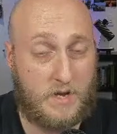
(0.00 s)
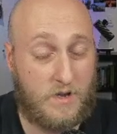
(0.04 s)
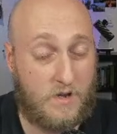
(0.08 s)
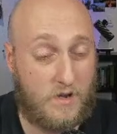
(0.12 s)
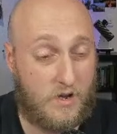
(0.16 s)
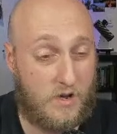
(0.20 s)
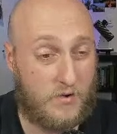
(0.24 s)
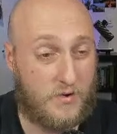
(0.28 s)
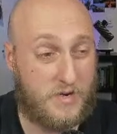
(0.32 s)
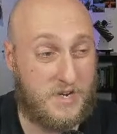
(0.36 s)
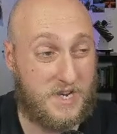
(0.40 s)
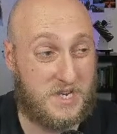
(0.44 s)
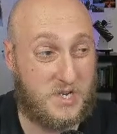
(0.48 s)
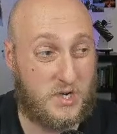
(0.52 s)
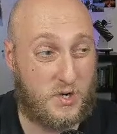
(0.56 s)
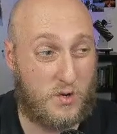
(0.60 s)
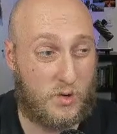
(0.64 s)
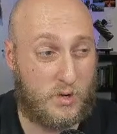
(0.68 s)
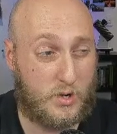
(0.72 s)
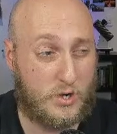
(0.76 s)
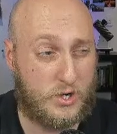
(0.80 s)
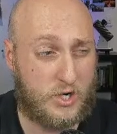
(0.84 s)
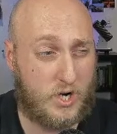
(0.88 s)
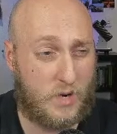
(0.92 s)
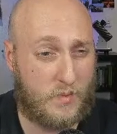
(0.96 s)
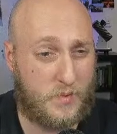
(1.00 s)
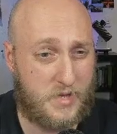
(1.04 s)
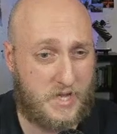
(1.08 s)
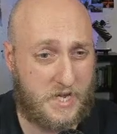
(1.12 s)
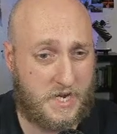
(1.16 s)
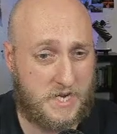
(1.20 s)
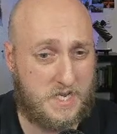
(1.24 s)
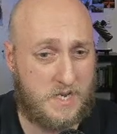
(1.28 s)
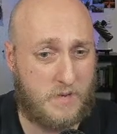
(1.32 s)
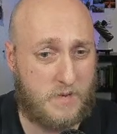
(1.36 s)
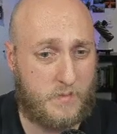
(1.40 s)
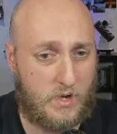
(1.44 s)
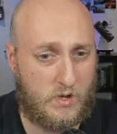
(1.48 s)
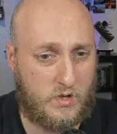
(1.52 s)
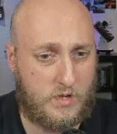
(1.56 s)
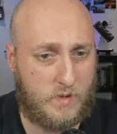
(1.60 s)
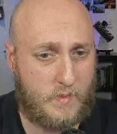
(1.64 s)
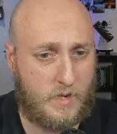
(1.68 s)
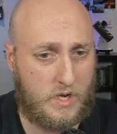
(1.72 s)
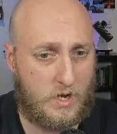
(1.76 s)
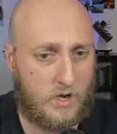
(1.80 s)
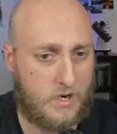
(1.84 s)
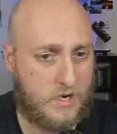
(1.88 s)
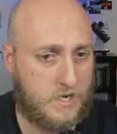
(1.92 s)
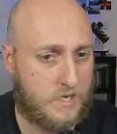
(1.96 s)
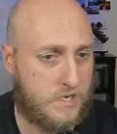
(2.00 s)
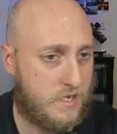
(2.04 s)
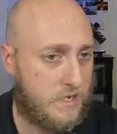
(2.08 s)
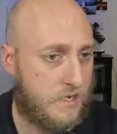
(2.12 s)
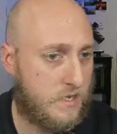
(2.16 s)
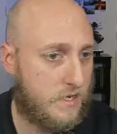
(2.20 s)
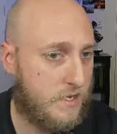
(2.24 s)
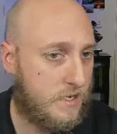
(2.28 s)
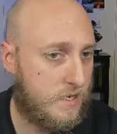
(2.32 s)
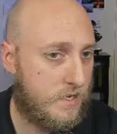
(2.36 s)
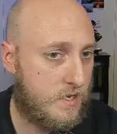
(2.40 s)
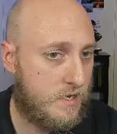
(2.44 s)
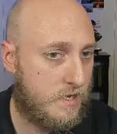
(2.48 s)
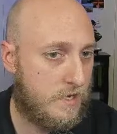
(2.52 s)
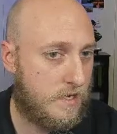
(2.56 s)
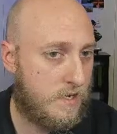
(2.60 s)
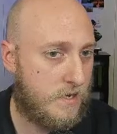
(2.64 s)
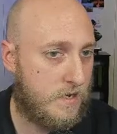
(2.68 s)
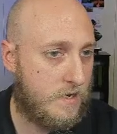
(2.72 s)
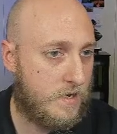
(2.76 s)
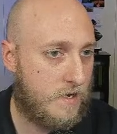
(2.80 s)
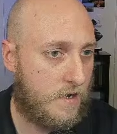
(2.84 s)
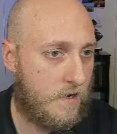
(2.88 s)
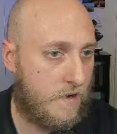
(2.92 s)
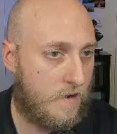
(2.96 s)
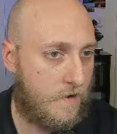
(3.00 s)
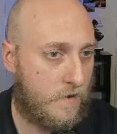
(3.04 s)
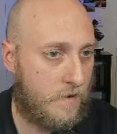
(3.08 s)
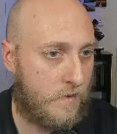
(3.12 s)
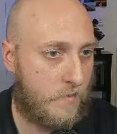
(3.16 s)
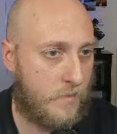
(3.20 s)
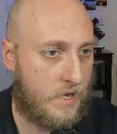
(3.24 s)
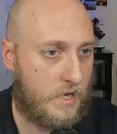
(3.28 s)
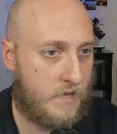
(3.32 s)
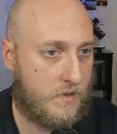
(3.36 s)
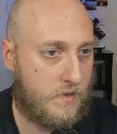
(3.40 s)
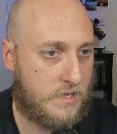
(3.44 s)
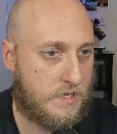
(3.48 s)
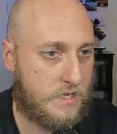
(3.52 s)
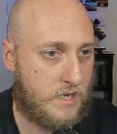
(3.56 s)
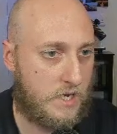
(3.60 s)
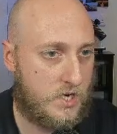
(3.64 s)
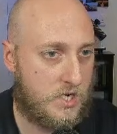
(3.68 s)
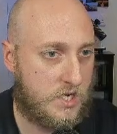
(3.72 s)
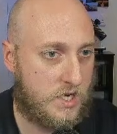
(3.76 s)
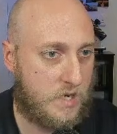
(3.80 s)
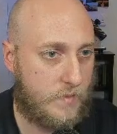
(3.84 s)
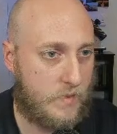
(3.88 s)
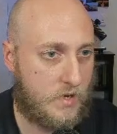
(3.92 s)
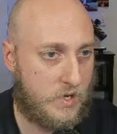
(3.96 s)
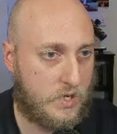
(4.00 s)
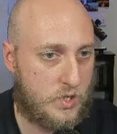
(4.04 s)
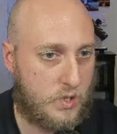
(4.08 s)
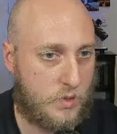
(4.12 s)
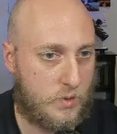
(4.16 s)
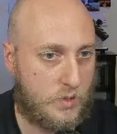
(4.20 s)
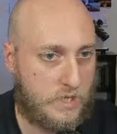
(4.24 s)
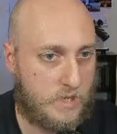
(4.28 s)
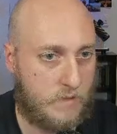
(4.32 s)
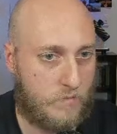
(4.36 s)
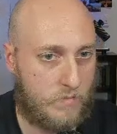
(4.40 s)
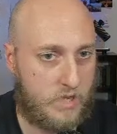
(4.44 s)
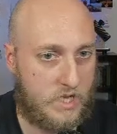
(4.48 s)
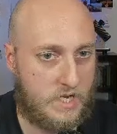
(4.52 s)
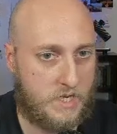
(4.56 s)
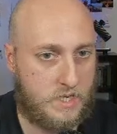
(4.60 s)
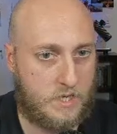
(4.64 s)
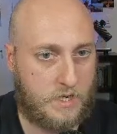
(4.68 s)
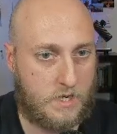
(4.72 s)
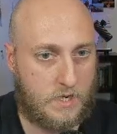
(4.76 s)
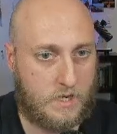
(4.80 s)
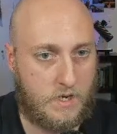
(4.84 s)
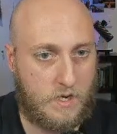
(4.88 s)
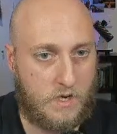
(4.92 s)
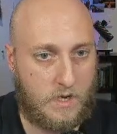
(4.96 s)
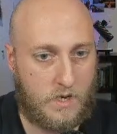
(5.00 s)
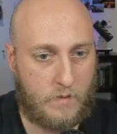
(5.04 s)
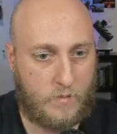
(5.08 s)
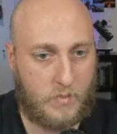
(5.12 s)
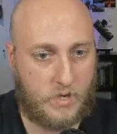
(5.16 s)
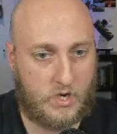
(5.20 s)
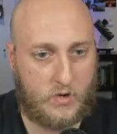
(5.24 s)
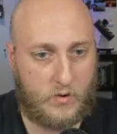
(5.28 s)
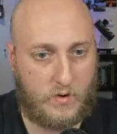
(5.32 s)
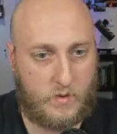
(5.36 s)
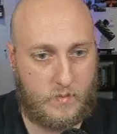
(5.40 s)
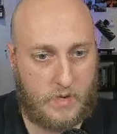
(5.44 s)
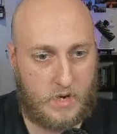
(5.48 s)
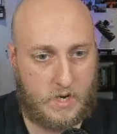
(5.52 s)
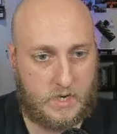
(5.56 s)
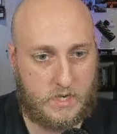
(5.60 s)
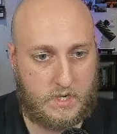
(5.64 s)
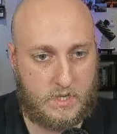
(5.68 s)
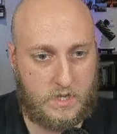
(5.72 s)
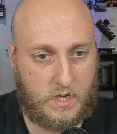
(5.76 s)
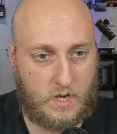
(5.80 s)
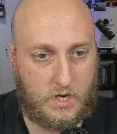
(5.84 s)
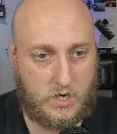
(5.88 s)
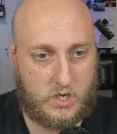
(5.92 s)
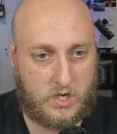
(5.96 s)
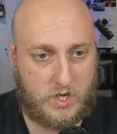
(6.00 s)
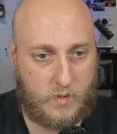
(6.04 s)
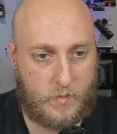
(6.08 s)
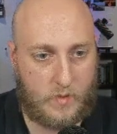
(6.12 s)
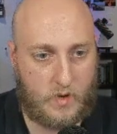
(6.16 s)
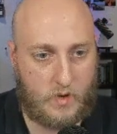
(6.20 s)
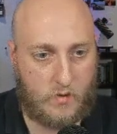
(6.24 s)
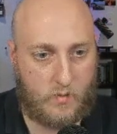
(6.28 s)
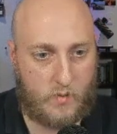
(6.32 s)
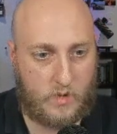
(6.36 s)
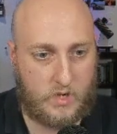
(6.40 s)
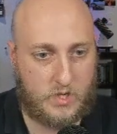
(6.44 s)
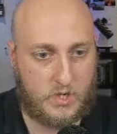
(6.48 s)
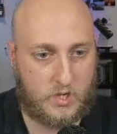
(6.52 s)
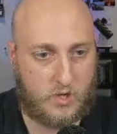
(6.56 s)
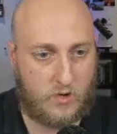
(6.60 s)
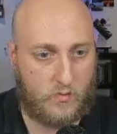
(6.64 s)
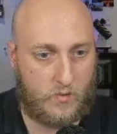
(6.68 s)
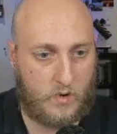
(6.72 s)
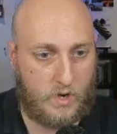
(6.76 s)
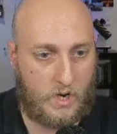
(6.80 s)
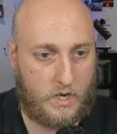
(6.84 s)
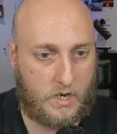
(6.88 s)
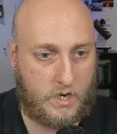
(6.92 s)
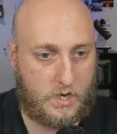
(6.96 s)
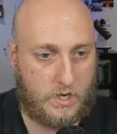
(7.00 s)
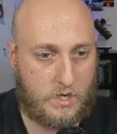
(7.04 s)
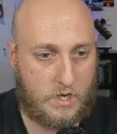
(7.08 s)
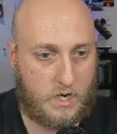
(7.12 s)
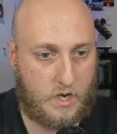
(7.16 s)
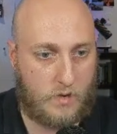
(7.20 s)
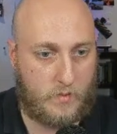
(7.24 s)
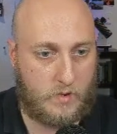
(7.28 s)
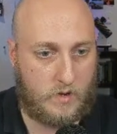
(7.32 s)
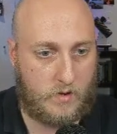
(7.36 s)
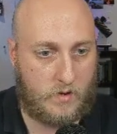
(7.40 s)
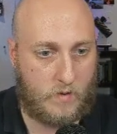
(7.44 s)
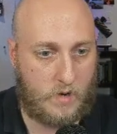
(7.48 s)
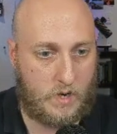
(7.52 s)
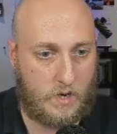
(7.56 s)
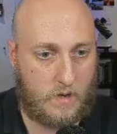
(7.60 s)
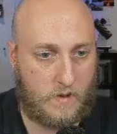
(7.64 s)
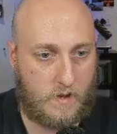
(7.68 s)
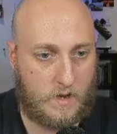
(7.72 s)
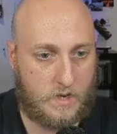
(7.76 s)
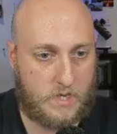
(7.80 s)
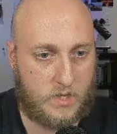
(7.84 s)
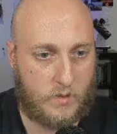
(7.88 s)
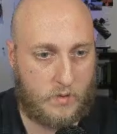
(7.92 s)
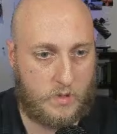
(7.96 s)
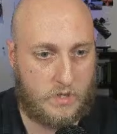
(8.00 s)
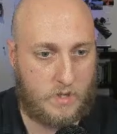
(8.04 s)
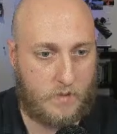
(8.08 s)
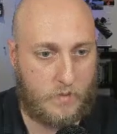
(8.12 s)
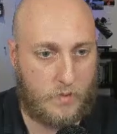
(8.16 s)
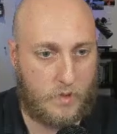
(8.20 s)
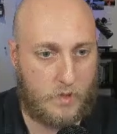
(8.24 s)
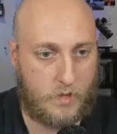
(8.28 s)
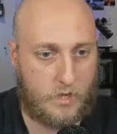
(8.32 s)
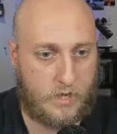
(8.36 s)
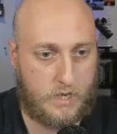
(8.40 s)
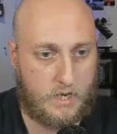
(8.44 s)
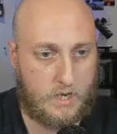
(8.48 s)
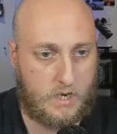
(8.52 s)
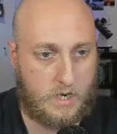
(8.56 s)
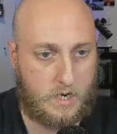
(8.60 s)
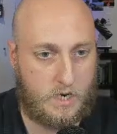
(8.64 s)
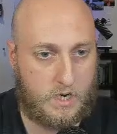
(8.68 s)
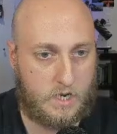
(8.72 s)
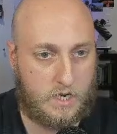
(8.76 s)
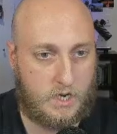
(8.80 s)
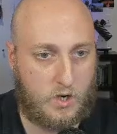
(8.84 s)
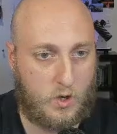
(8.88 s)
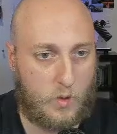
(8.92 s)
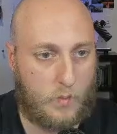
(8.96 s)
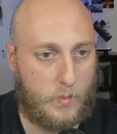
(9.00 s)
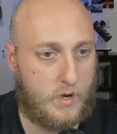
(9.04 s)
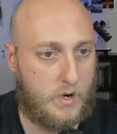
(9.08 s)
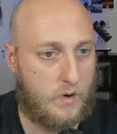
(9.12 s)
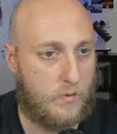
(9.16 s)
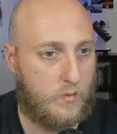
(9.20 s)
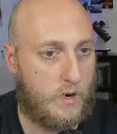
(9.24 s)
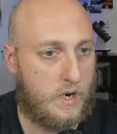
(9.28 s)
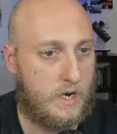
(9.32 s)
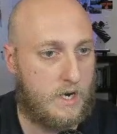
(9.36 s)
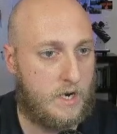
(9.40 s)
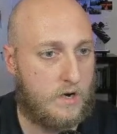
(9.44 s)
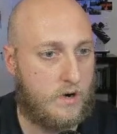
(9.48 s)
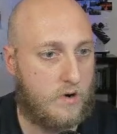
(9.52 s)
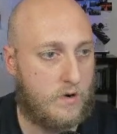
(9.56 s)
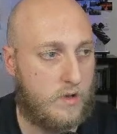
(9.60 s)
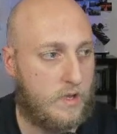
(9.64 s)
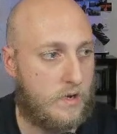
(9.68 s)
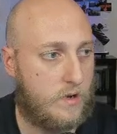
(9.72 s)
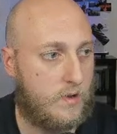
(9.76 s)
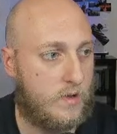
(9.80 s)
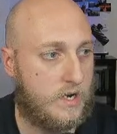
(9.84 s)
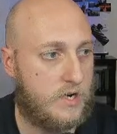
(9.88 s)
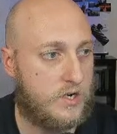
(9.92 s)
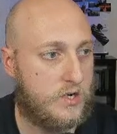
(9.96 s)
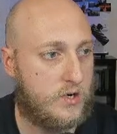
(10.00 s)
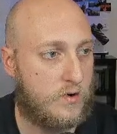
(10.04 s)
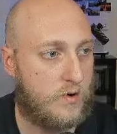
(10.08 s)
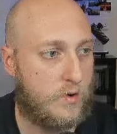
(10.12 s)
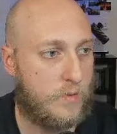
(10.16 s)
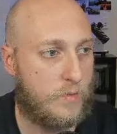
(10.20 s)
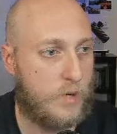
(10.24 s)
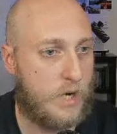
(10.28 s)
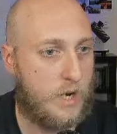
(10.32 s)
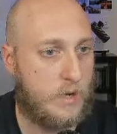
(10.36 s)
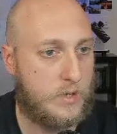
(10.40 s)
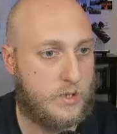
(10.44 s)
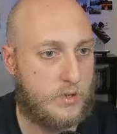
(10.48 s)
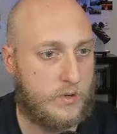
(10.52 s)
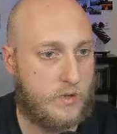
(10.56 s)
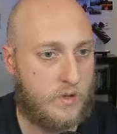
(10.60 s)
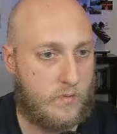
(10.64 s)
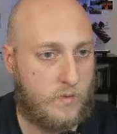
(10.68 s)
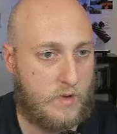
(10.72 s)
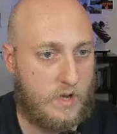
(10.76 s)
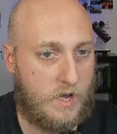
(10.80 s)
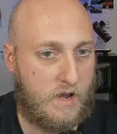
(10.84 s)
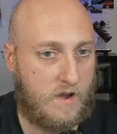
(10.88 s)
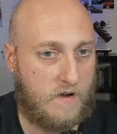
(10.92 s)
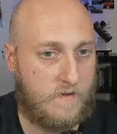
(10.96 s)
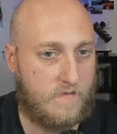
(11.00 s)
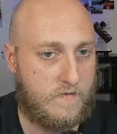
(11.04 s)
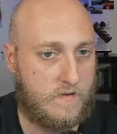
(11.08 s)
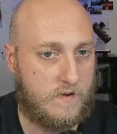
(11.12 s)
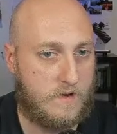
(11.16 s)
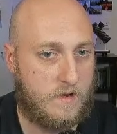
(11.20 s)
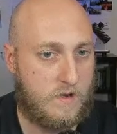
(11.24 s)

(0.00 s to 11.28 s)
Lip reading: Oh, it doesn't do a good job with XML, to be honest. And this HTML is simplistic. But going back to the HTML that we just created, now we created that, so we double click it and it can open it right in our little internal browser that we have.